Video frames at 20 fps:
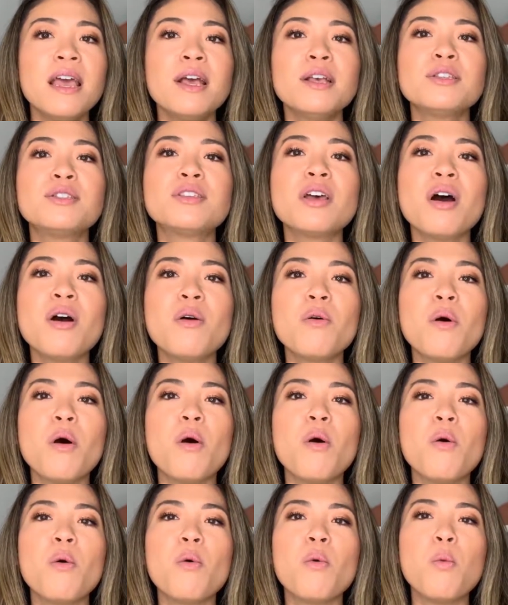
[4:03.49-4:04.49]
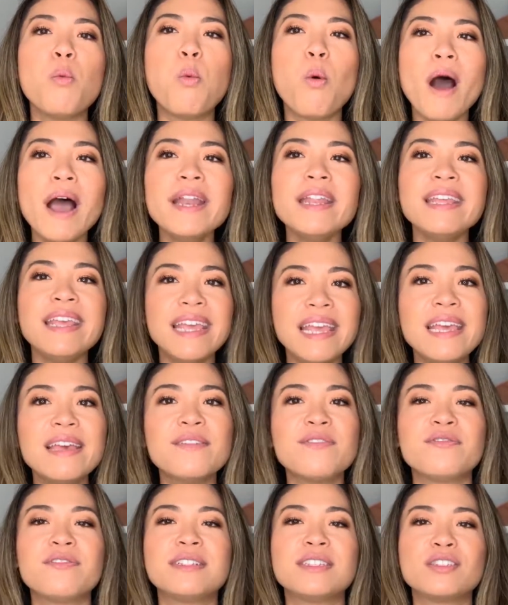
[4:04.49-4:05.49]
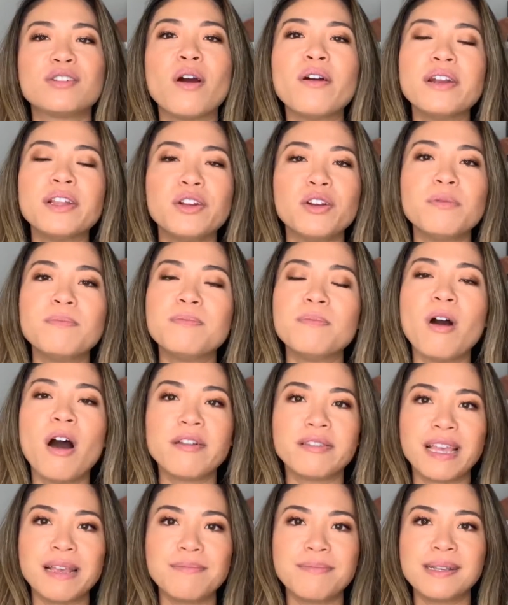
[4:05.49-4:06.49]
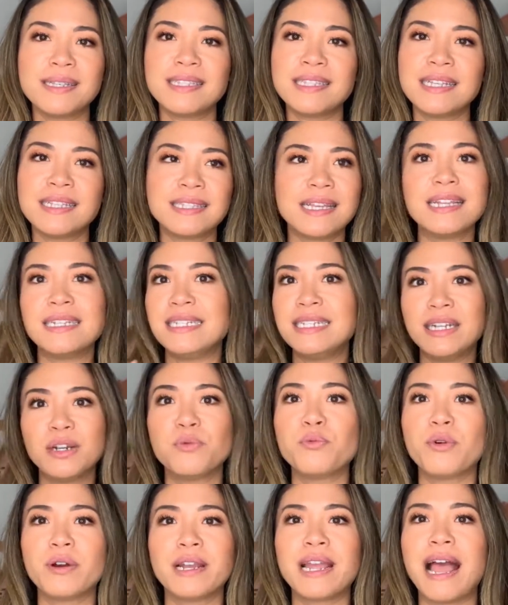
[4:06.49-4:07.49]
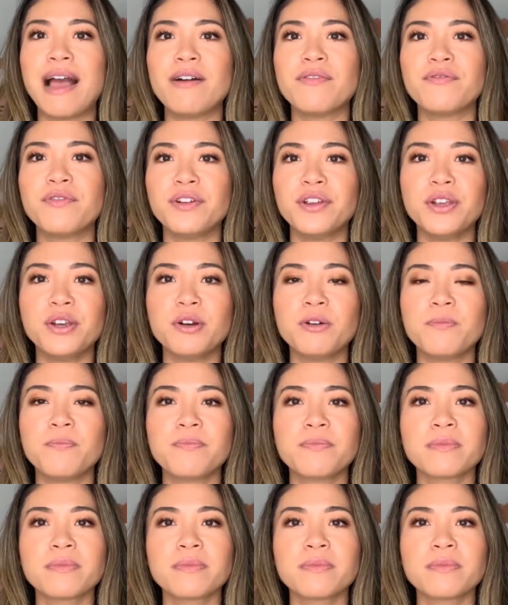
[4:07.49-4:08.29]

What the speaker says: So what if starting your online business didn't work out for you?